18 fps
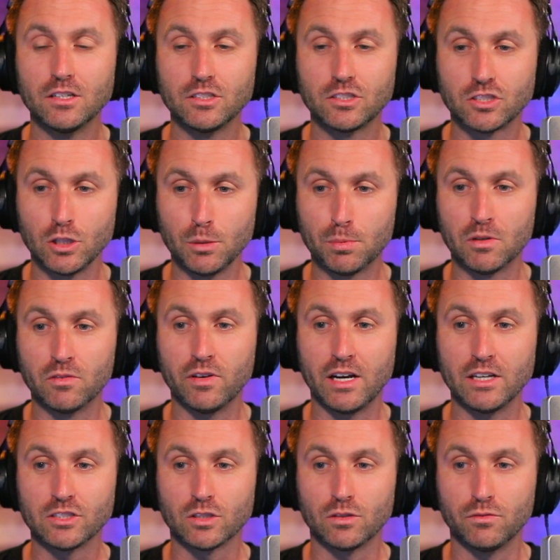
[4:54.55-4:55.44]

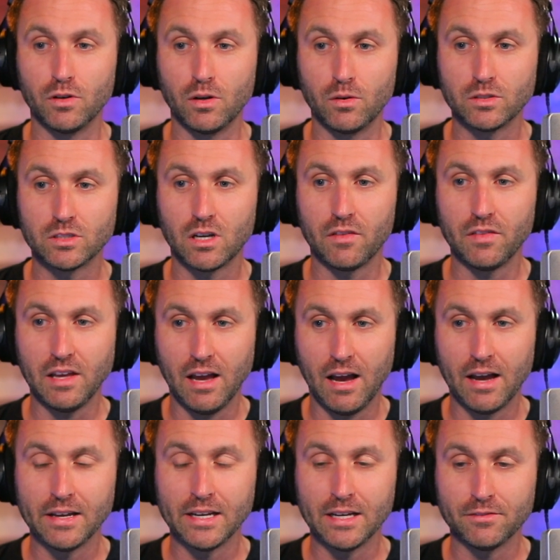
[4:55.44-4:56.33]
Supervisor vote on the
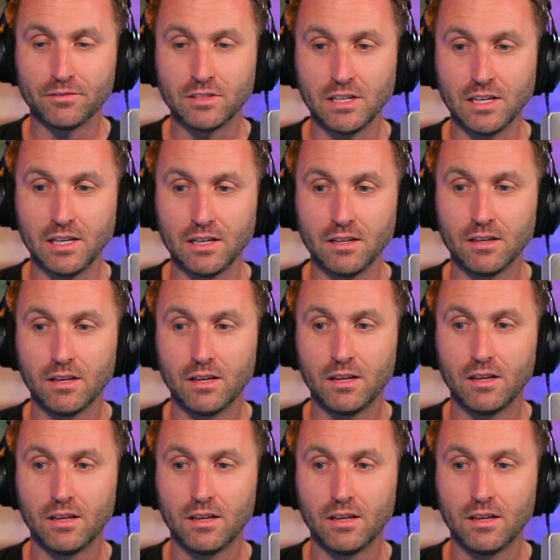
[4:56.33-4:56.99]
IFD,